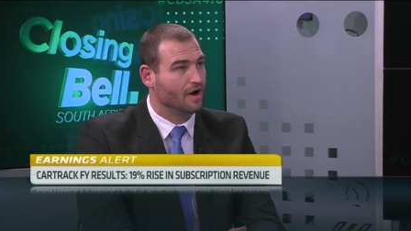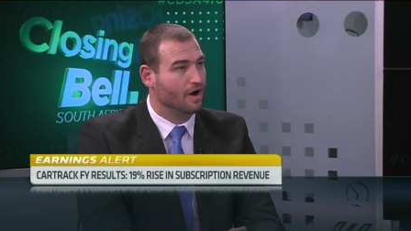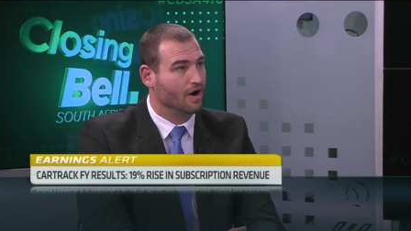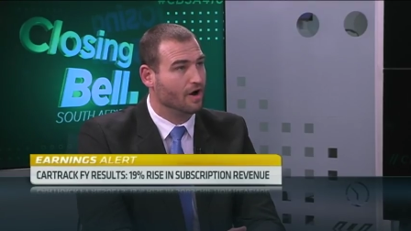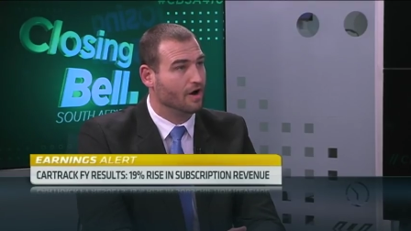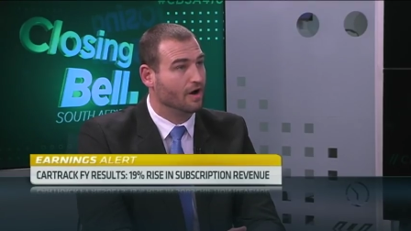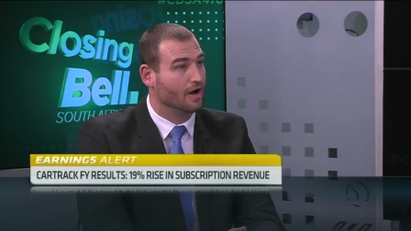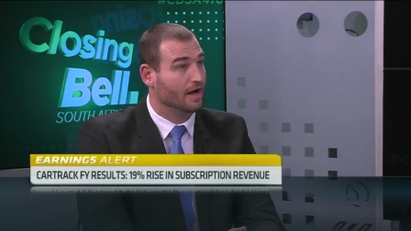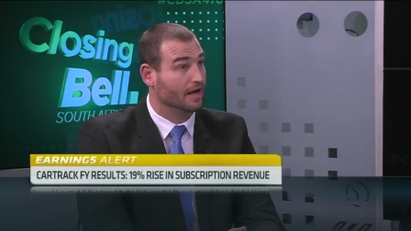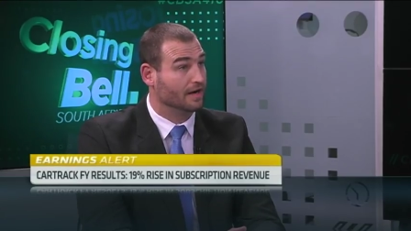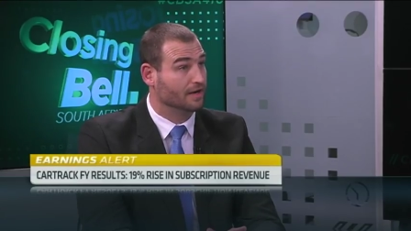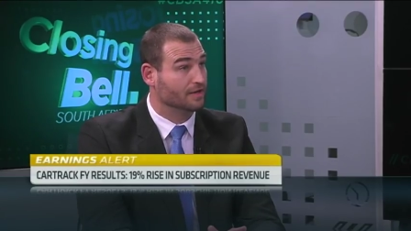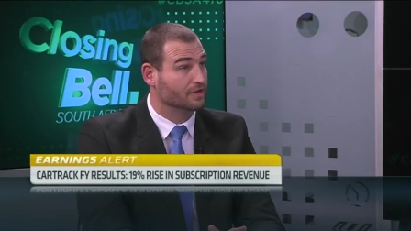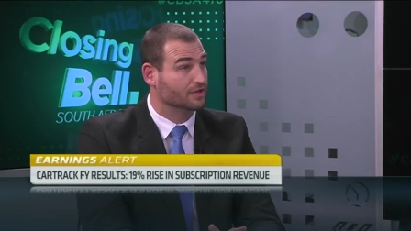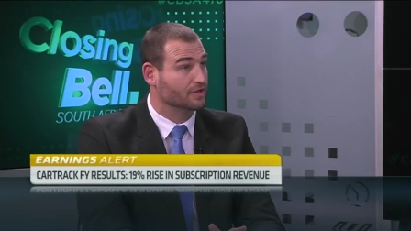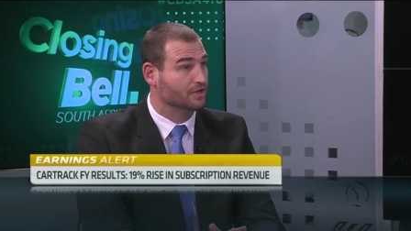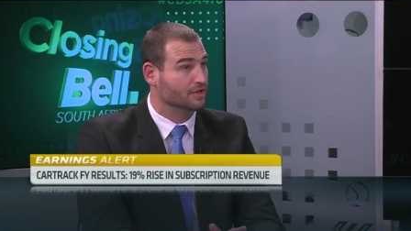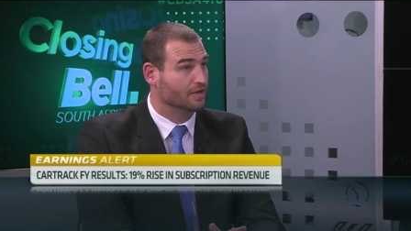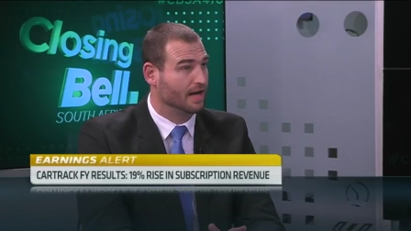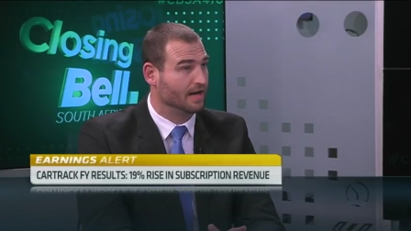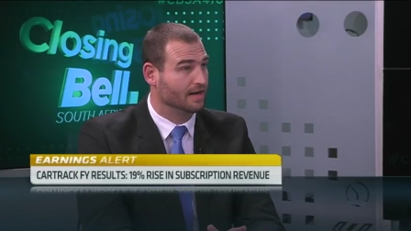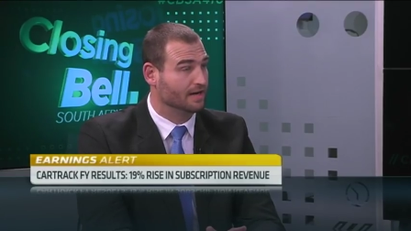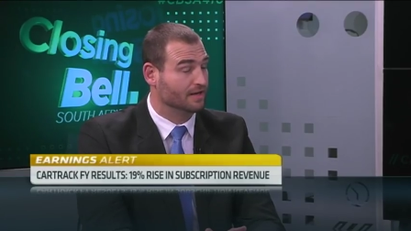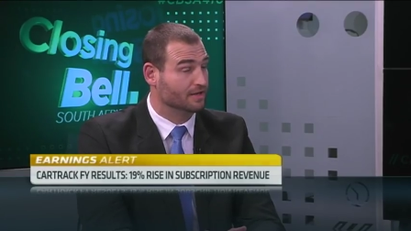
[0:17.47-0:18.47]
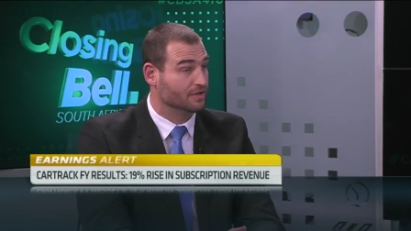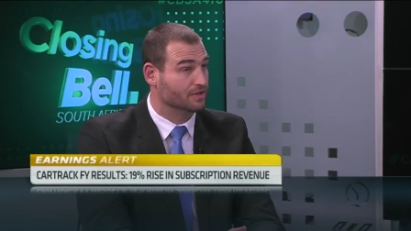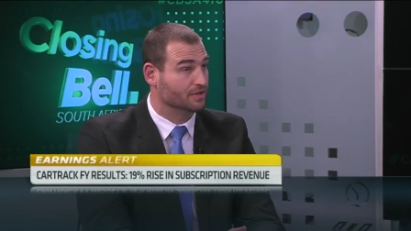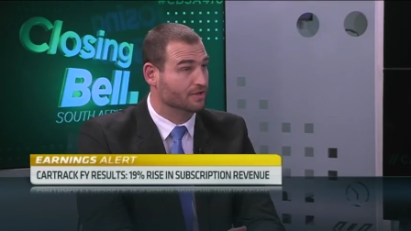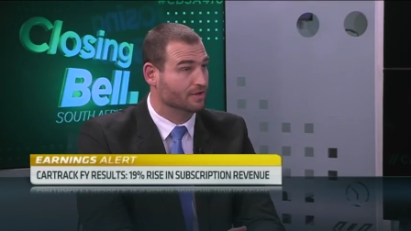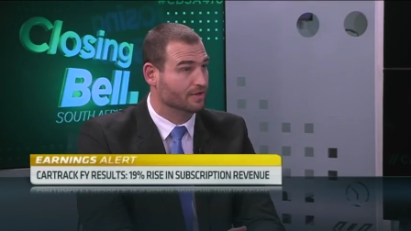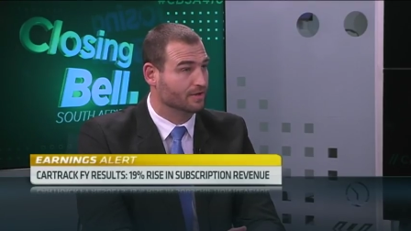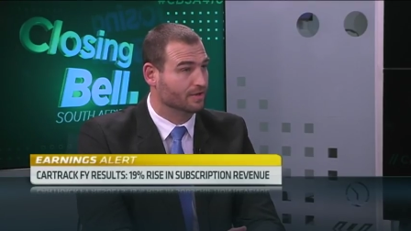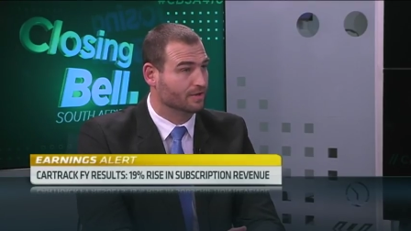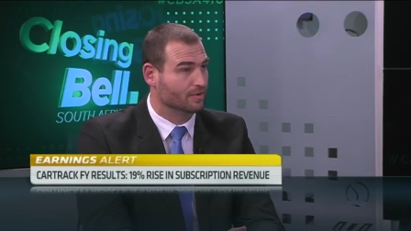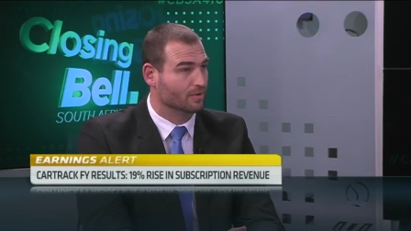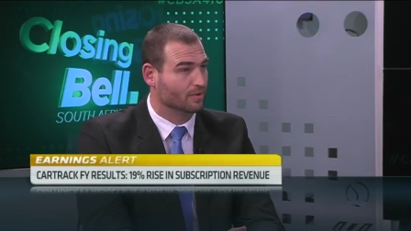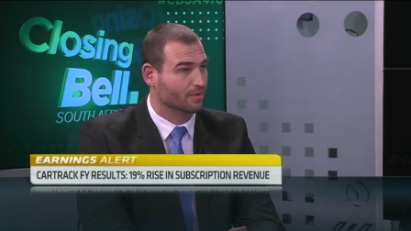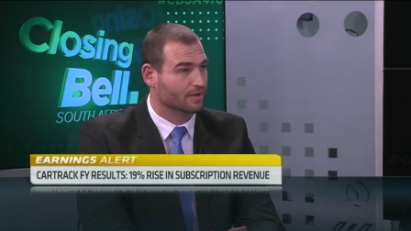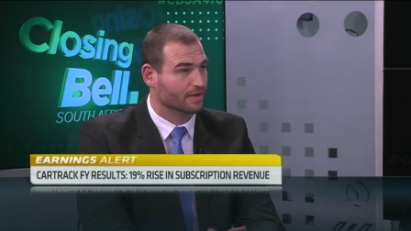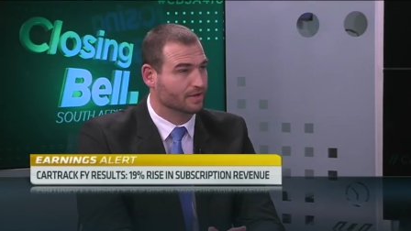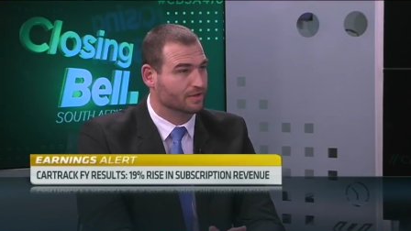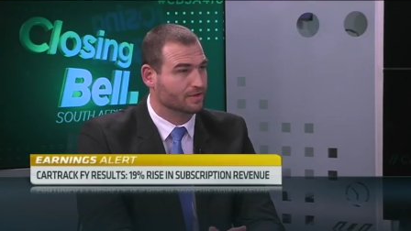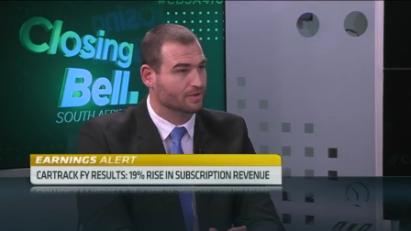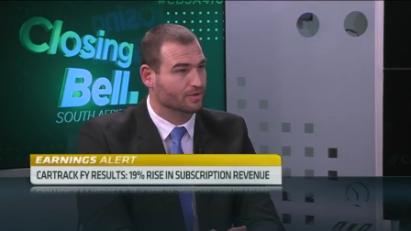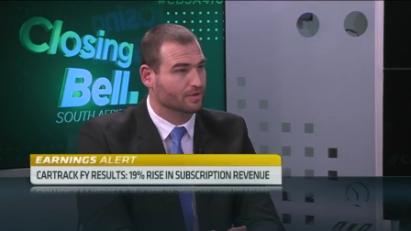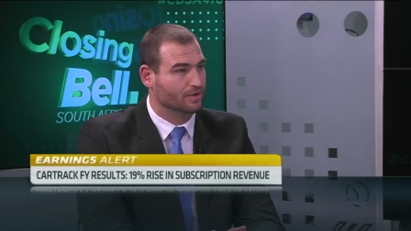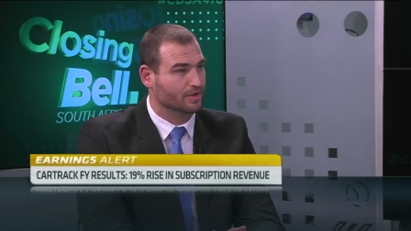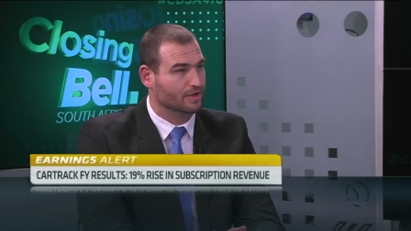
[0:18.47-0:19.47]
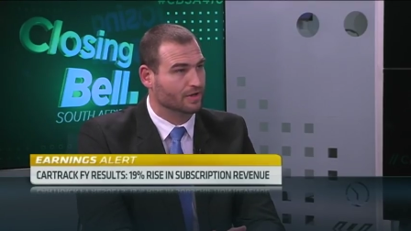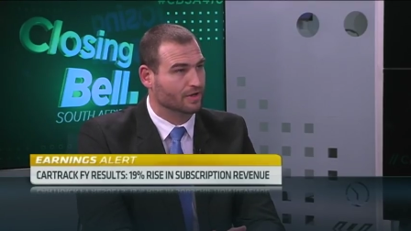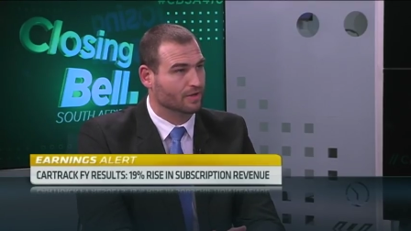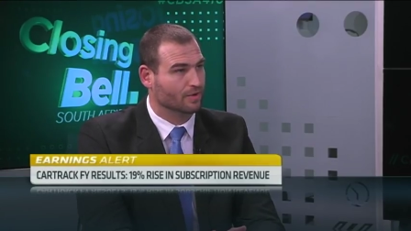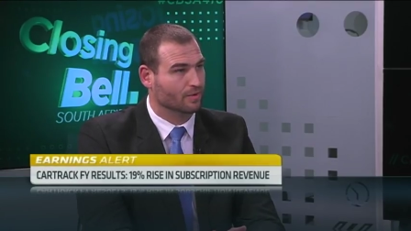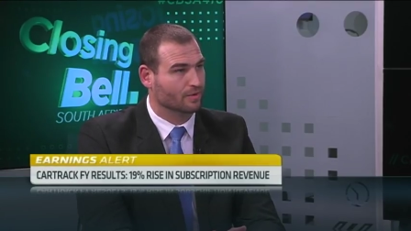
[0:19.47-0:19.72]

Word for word: are uninsured according to the